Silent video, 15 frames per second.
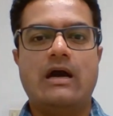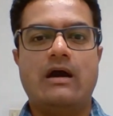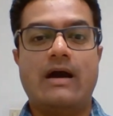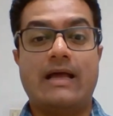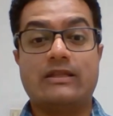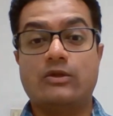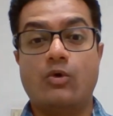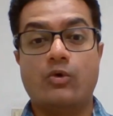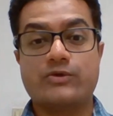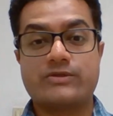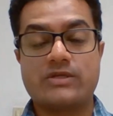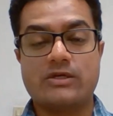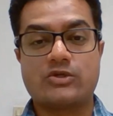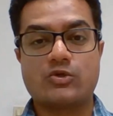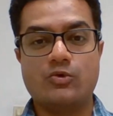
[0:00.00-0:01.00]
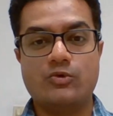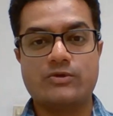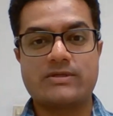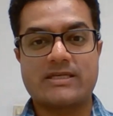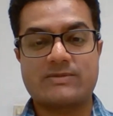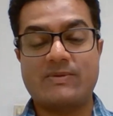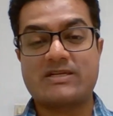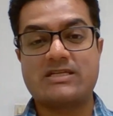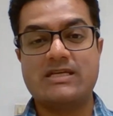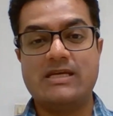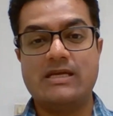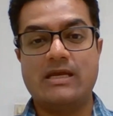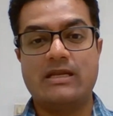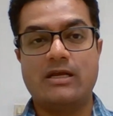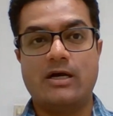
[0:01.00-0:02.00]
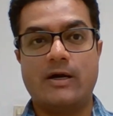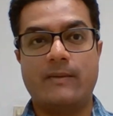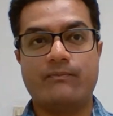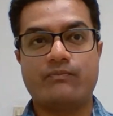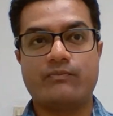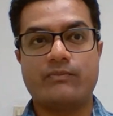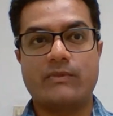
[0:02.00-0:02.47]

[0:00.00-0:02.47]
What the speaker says: and those issues, especially in a